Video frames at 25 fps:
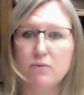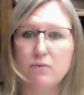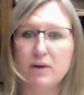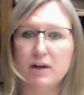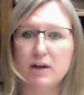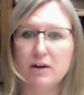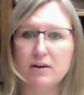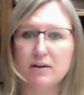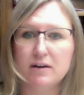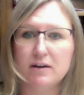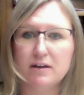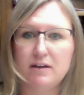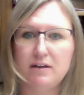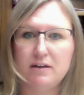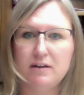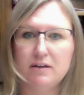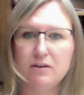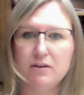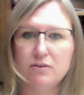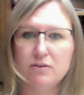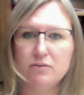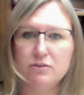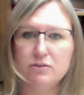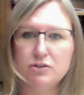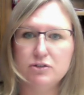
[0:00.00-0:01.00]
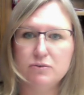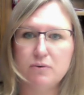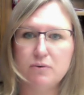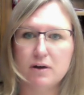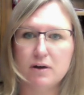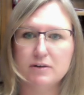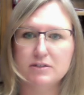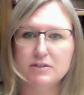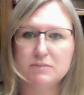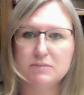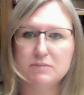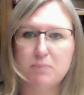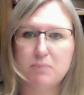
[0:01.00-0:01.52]
we are going to go to our
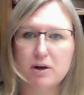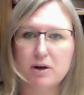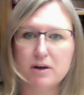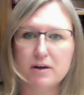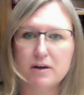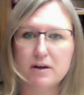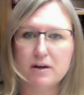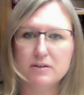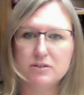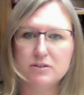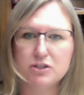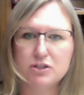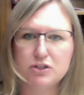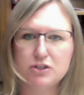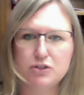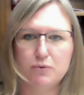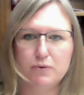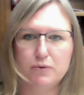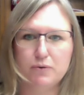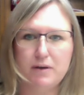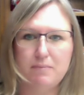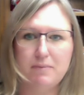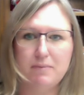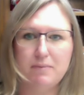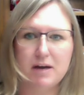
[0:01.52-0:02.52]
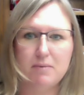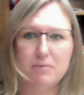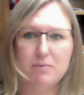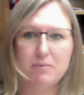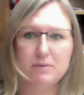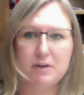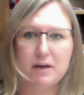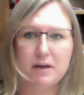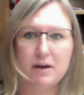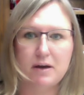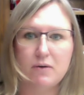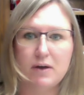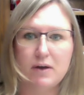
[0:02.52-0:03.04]
Spark Story Bible
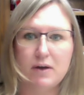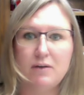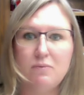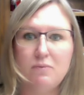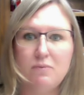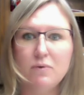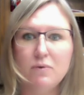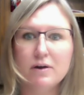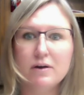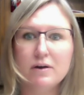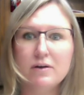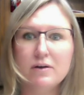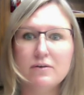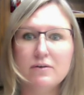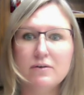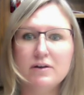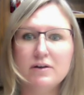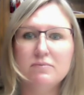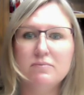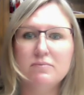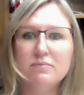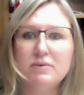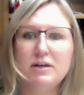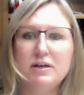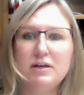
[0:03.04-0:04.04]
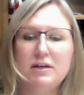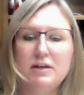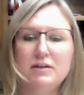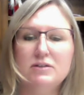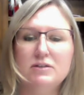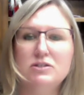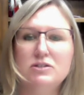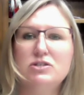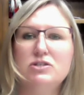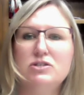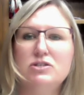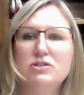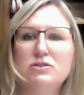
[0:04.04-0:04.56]
now, and we're going to read a
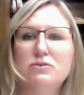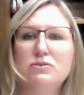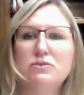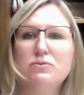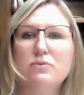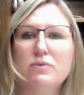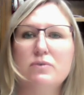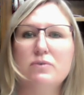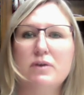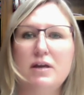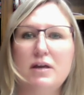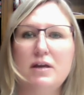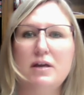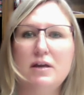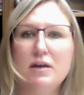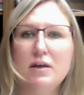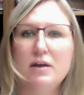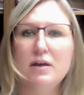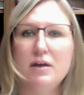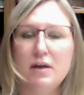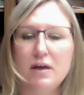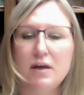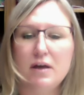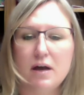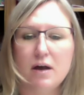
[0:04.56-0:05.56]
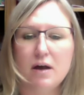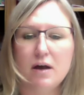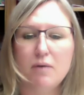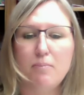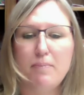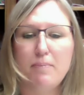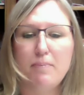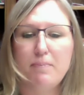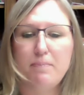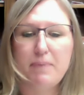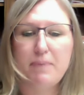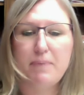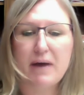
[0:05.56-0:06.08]
story
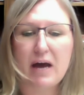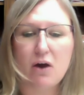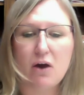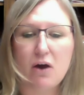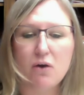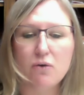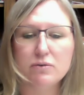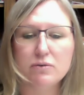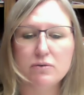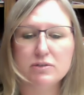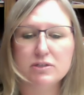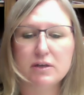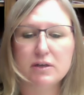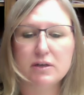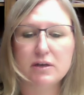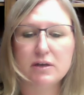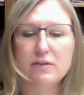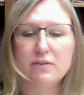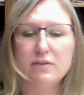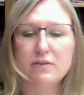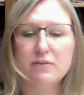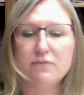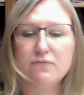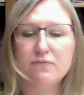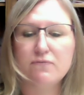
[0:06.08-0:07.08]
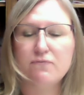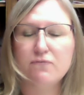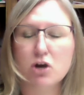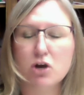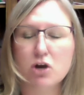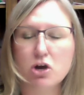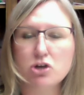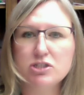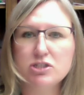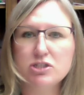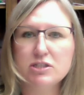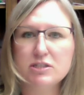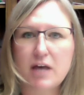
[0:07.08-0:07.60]
about the
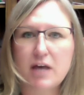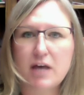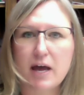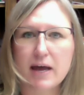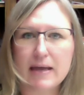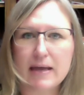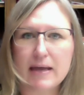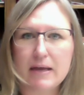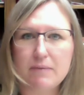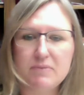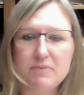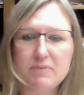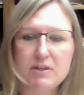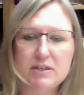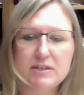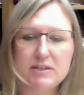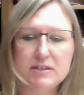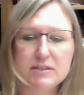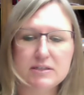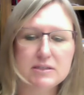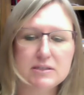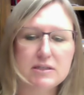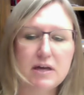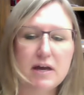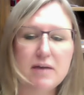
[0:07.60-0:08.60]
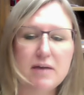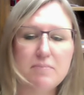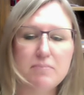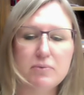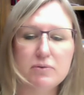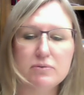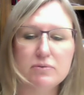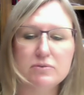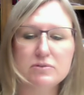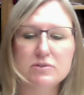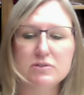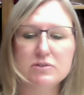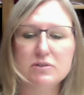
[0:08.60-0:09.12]
first time the
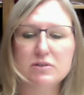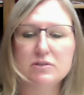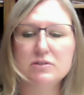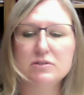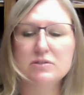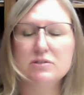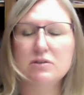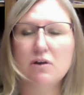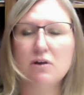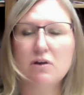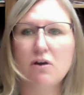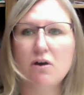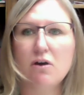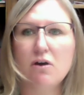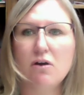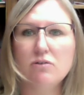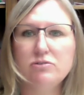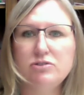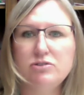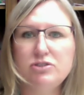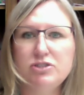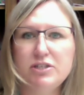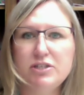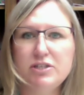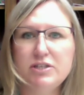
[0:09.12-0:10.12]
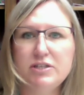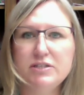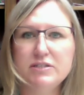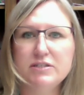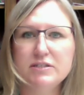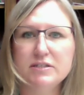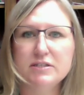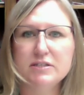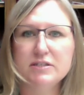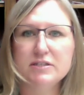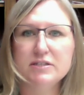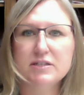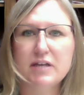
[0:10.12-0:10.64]
disciples saw
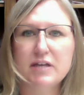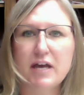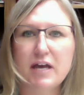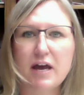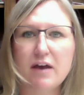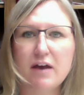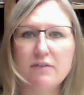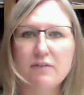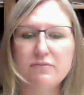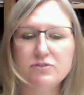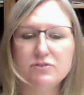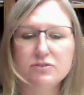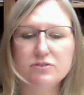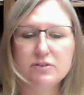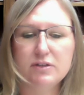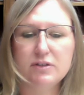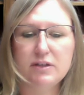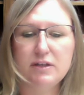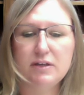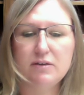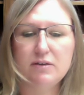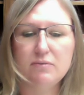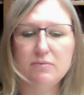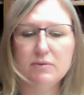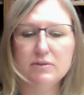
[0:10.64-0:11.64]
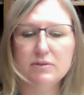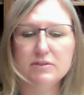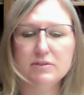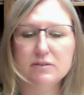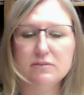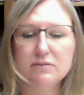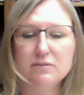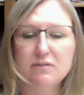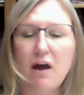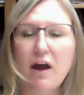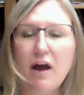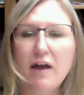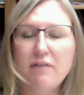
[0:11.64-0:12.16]
Jesus after he was
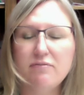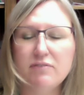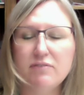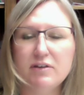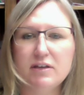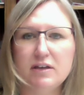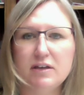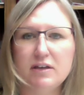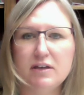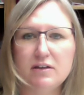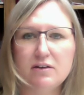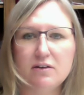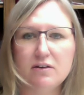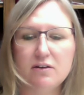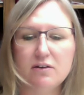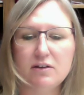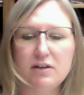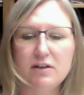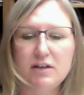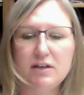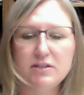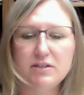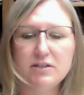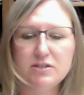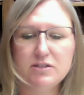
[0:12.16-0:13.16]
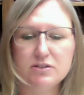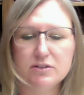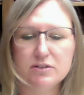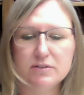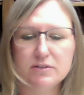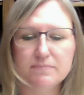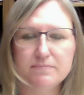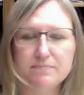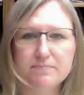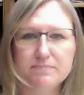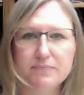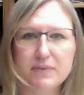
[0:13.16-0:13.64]
alive again on Easter.